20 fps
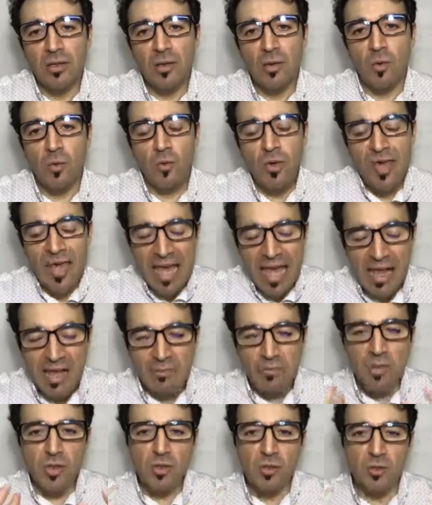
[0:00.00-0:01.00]
we help
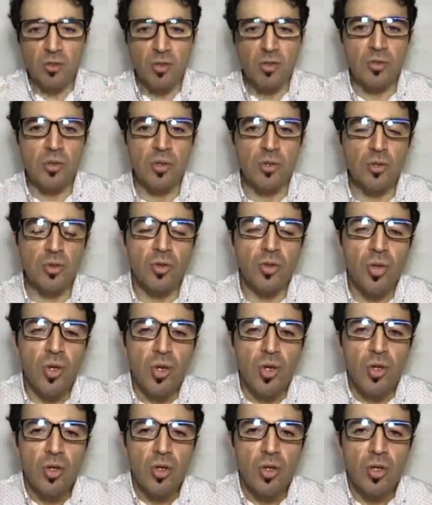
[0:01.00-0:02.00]
you, you know,
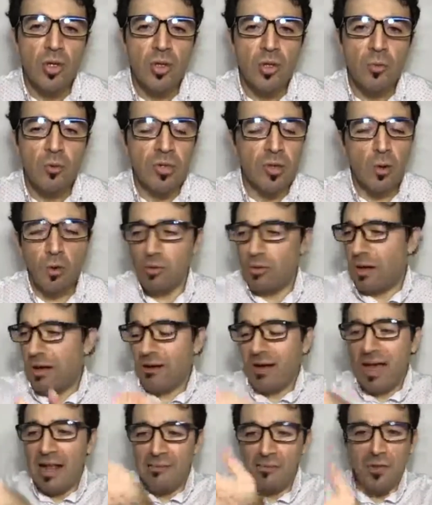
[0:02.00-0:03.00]
we don't
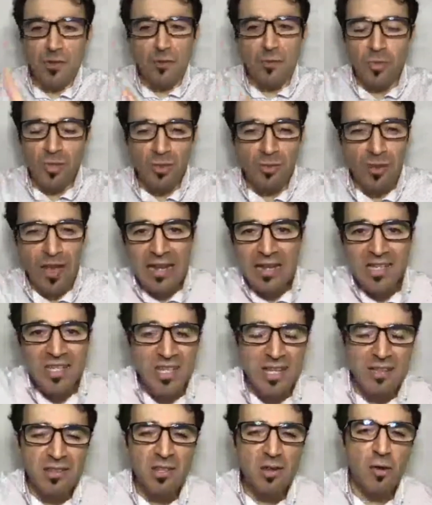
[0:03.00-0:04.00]
help you with any
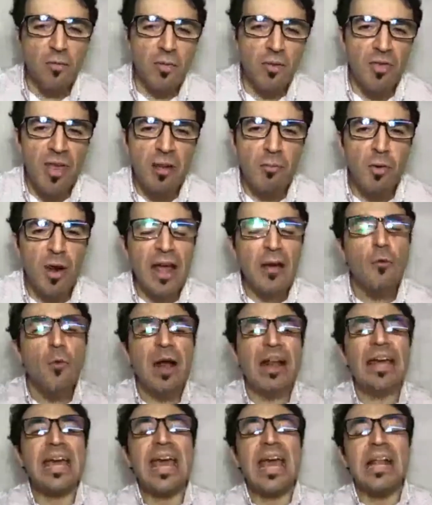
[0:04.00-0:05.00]
center over there, but I will
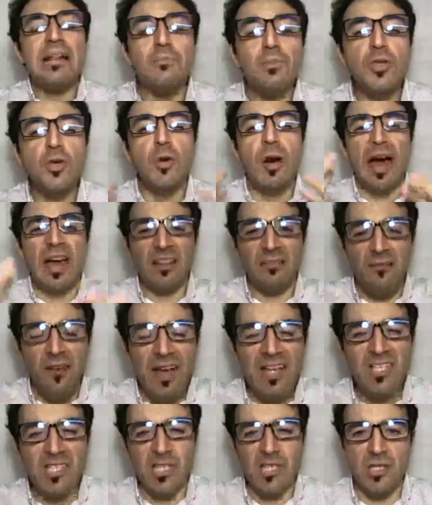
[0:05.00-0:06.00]
help you
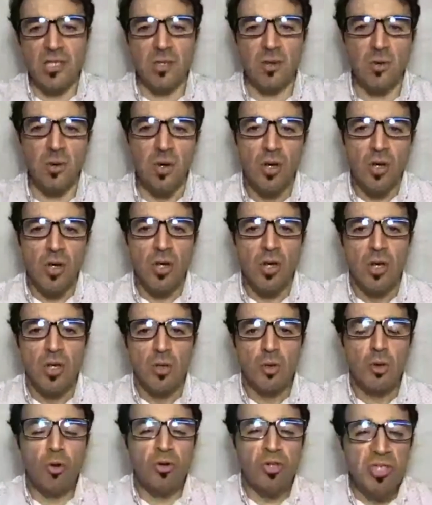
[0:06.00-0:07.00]
advising you to
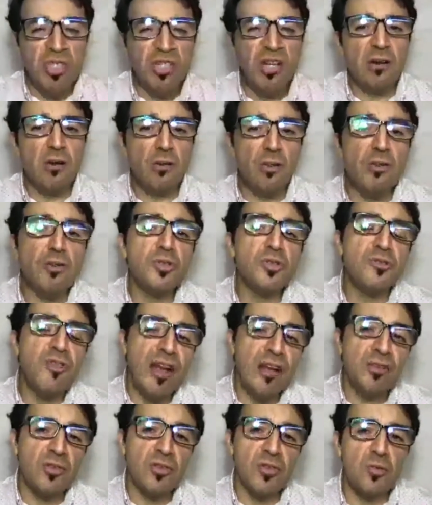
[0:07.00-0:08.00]
consider all those
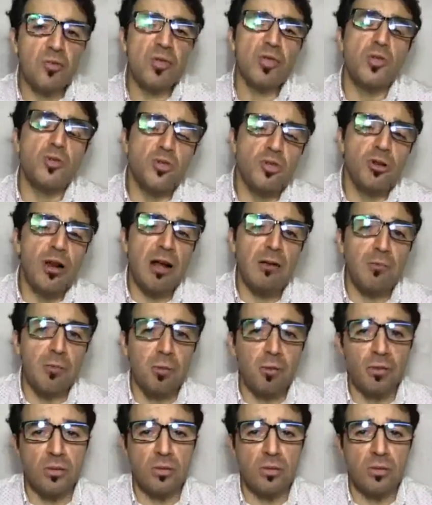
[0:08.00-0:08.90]
factors when you travel.